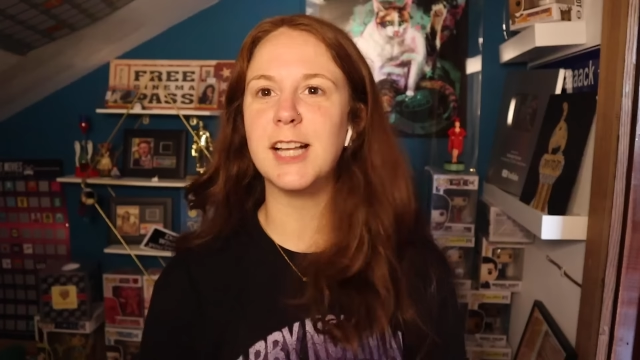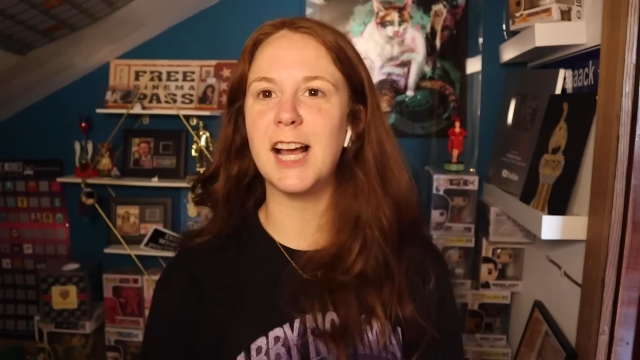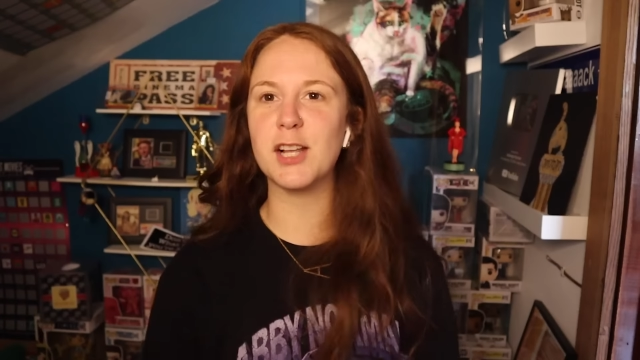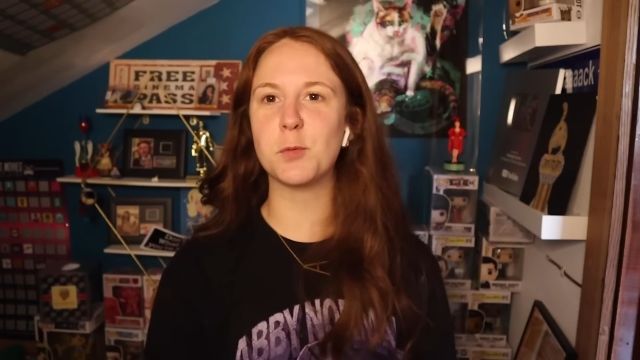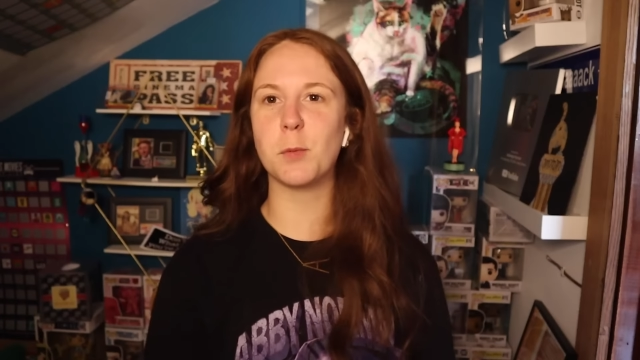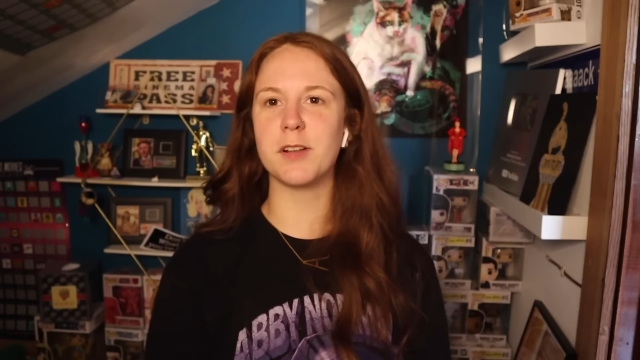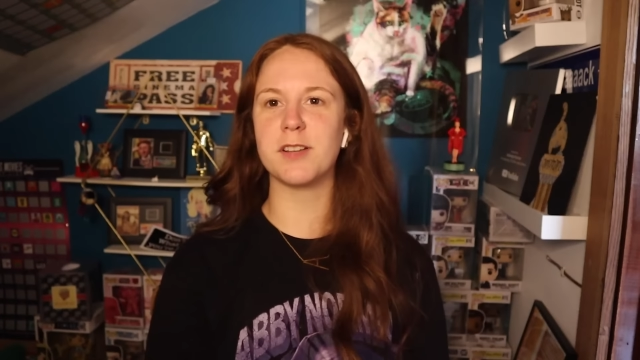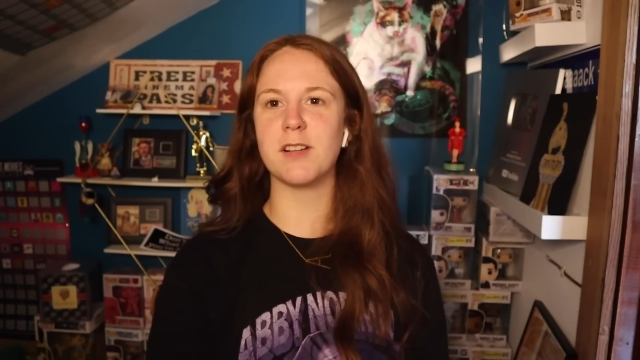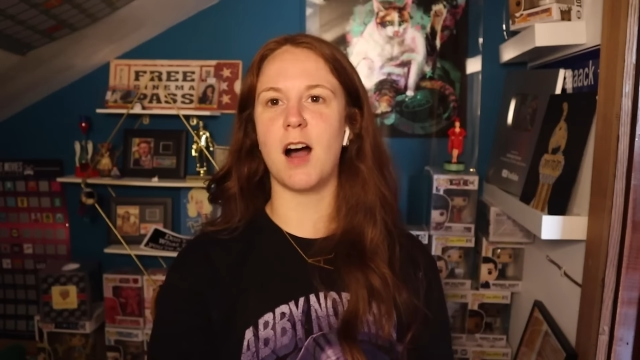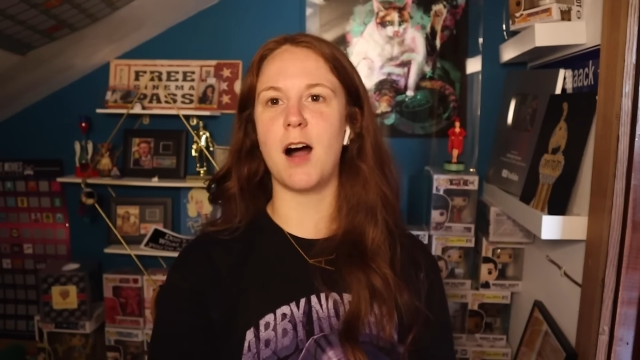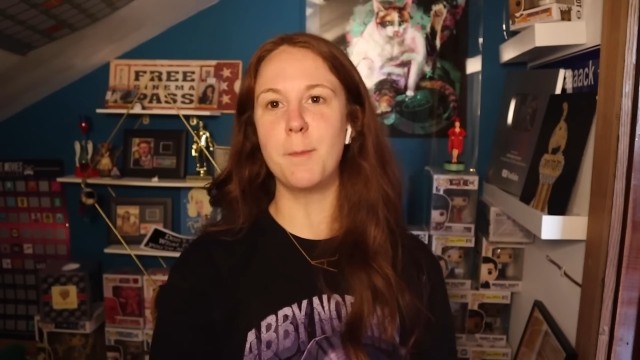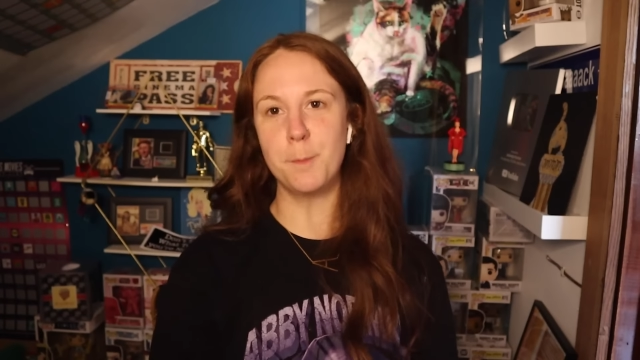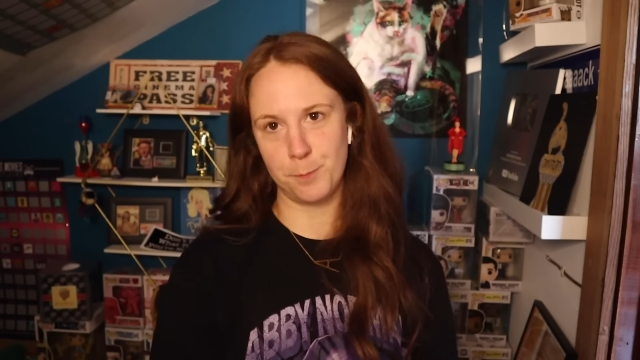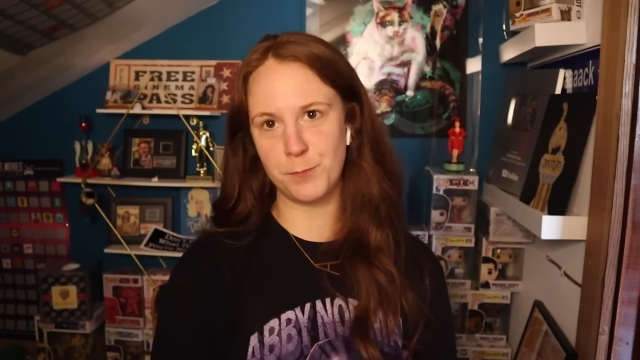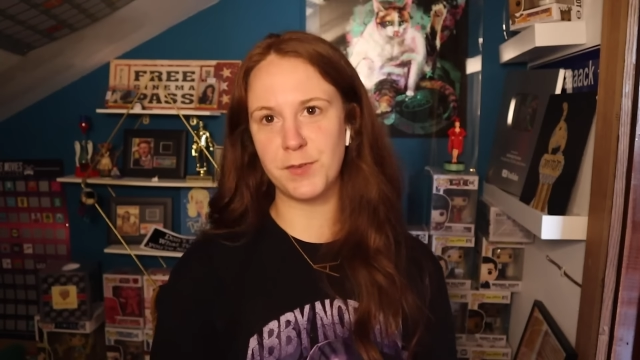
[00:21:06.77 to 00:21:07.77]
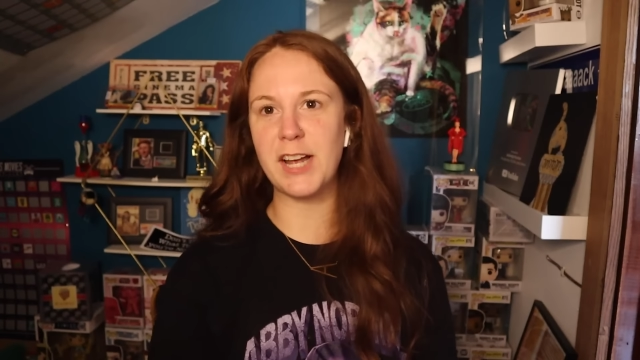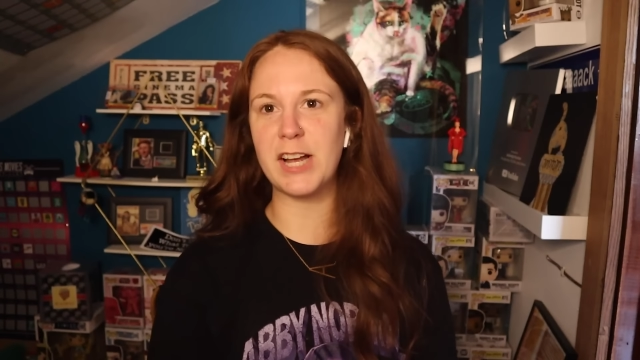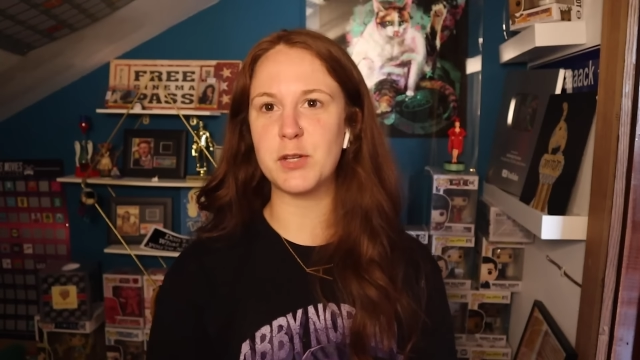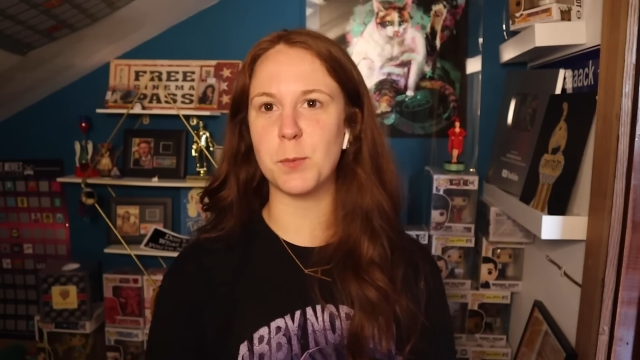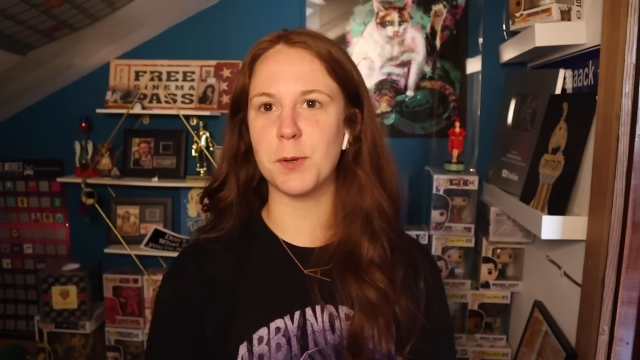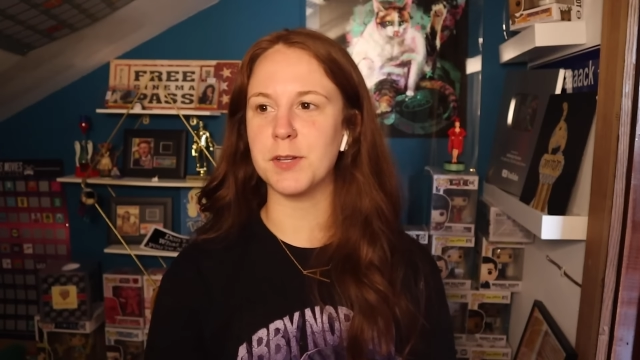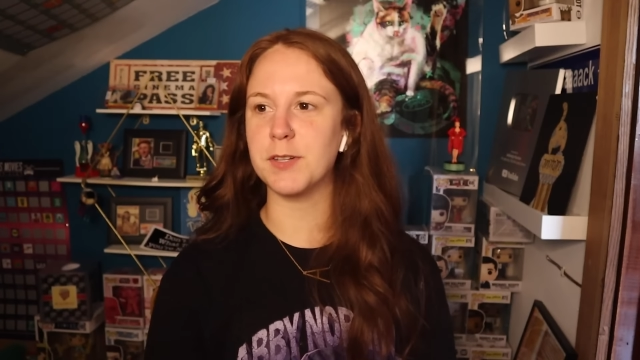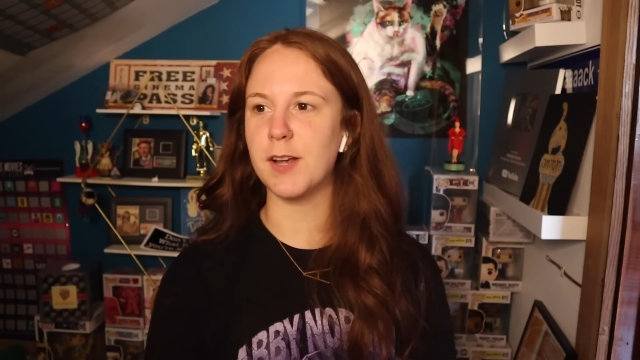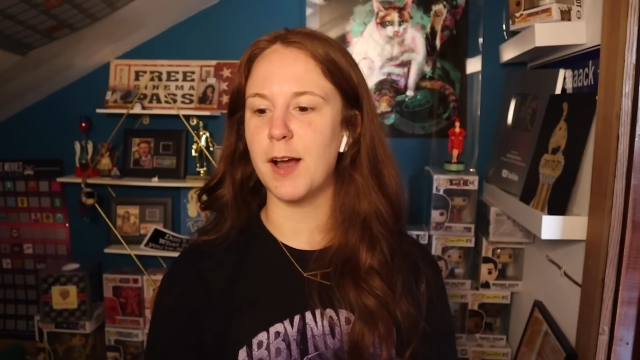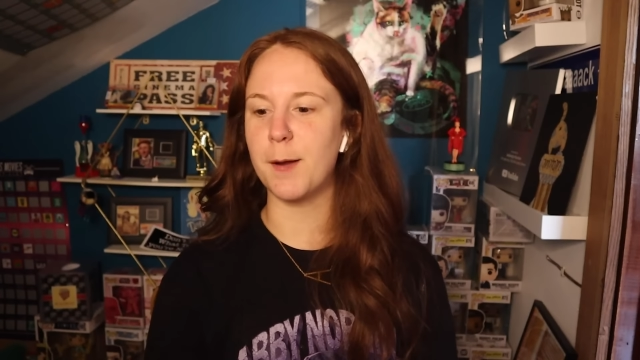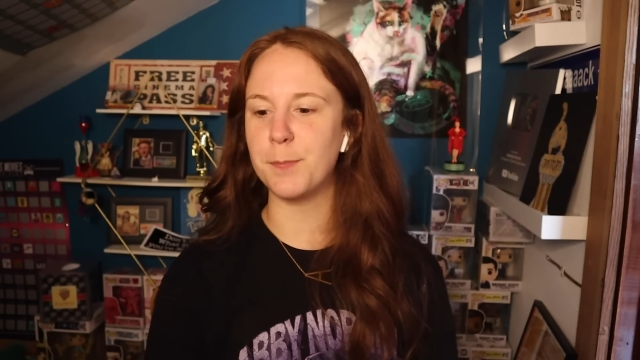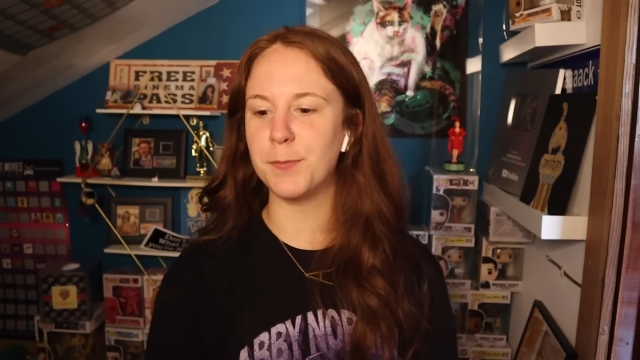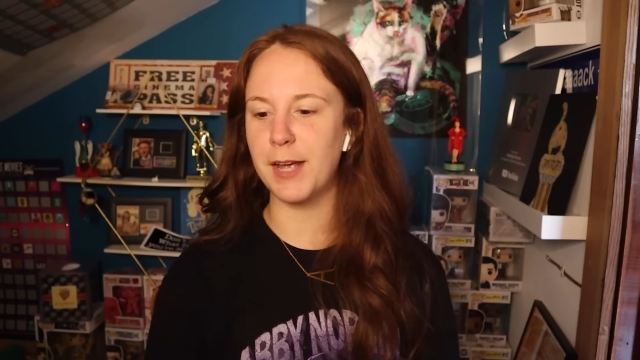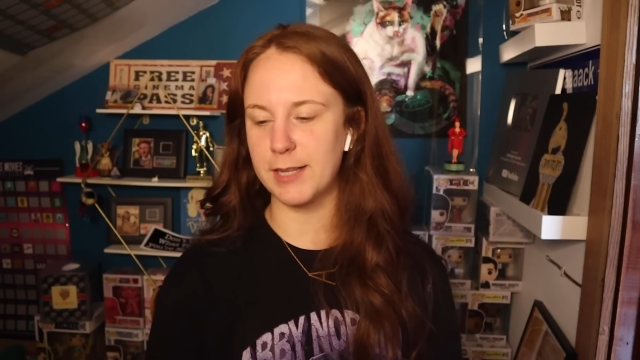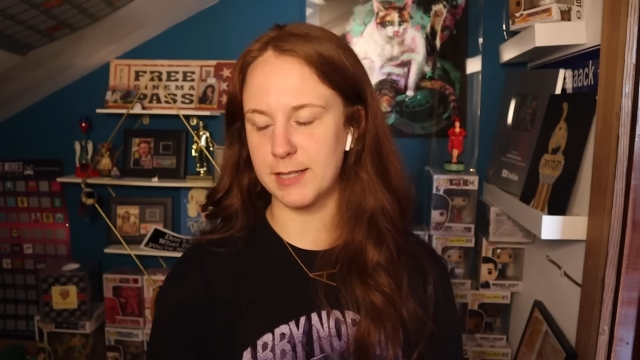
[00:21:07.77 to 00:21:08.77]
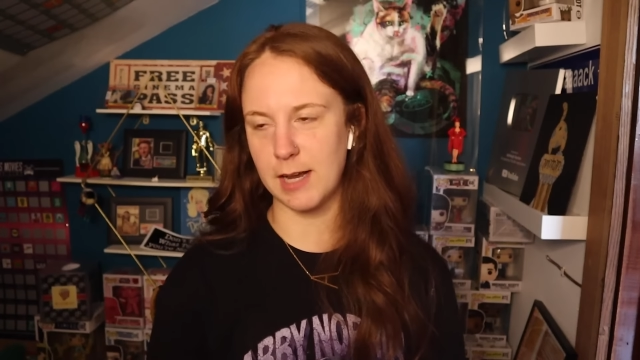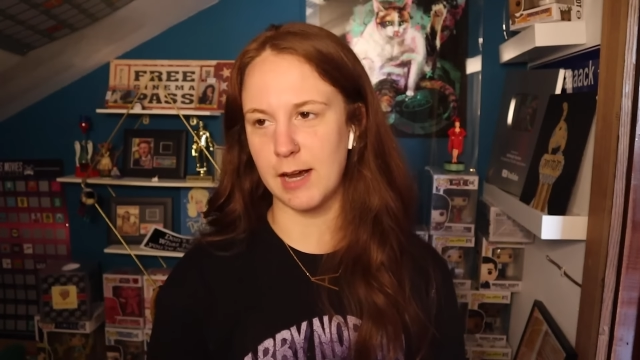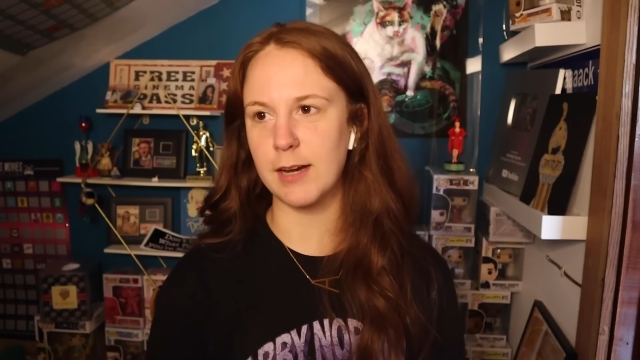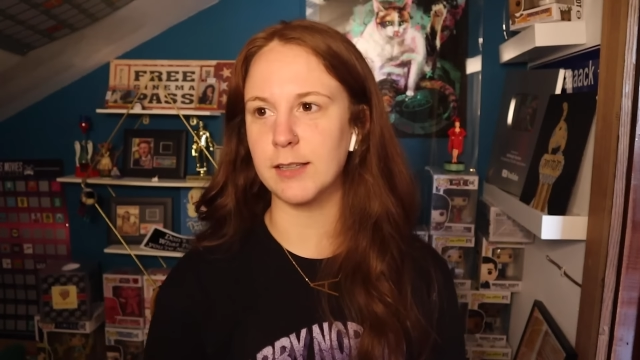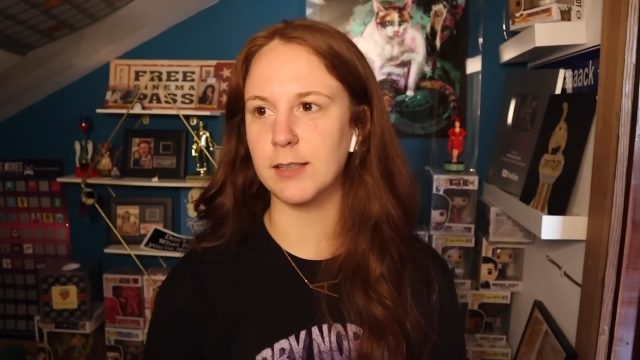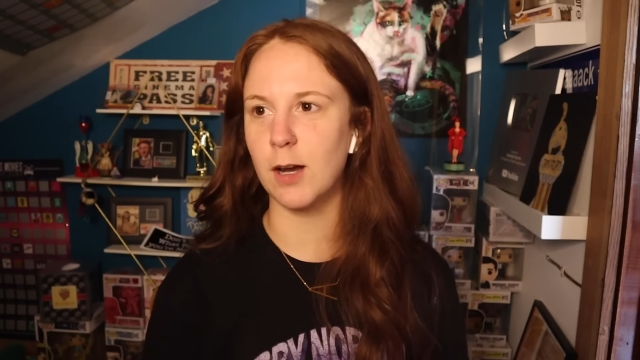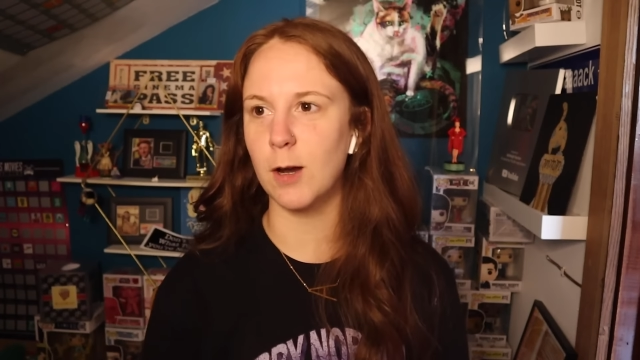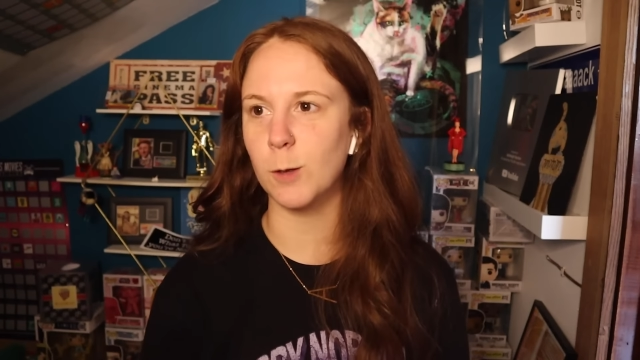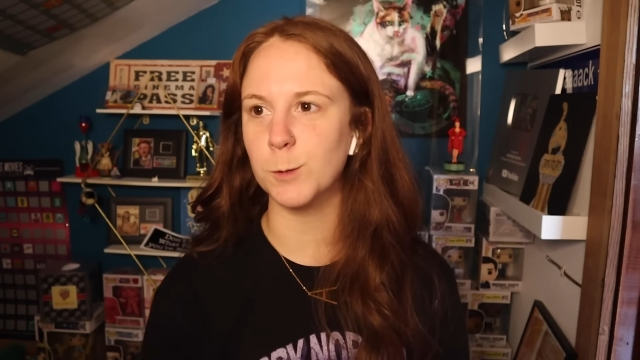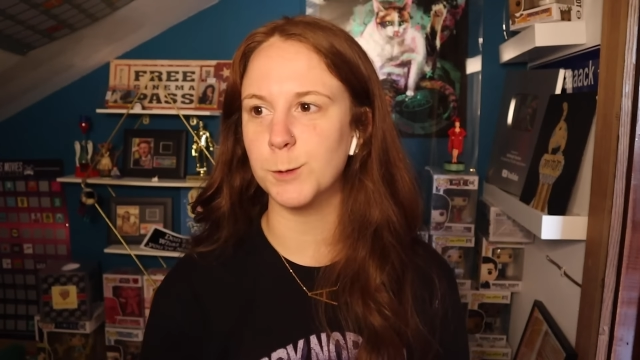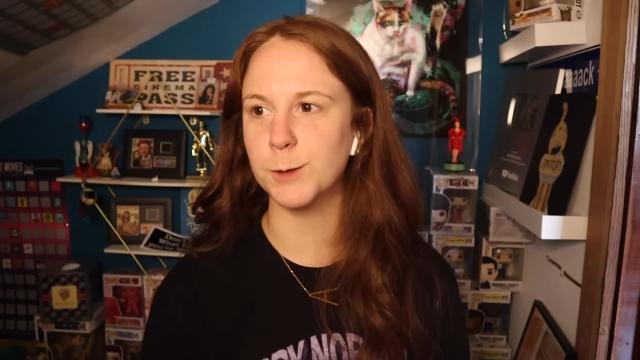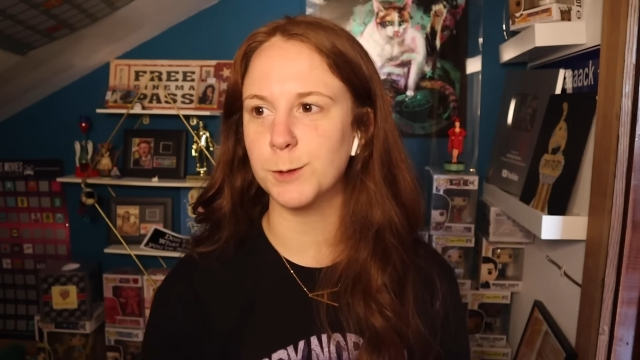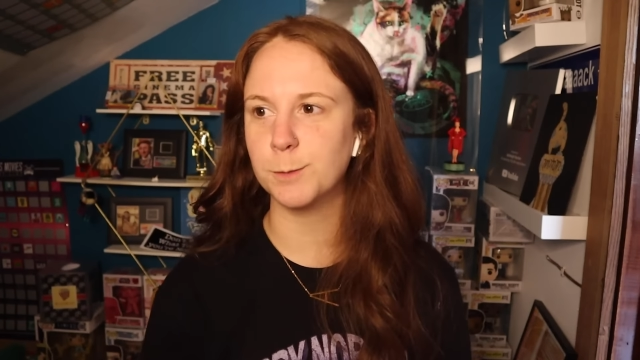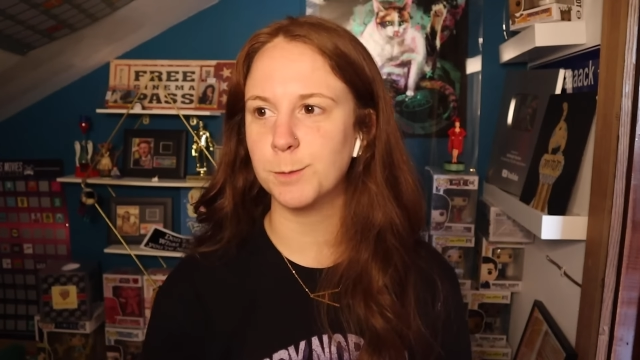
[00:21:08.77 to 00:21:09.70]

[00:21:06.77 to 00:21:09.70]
That's what's up. That's what's up. That's how it goes.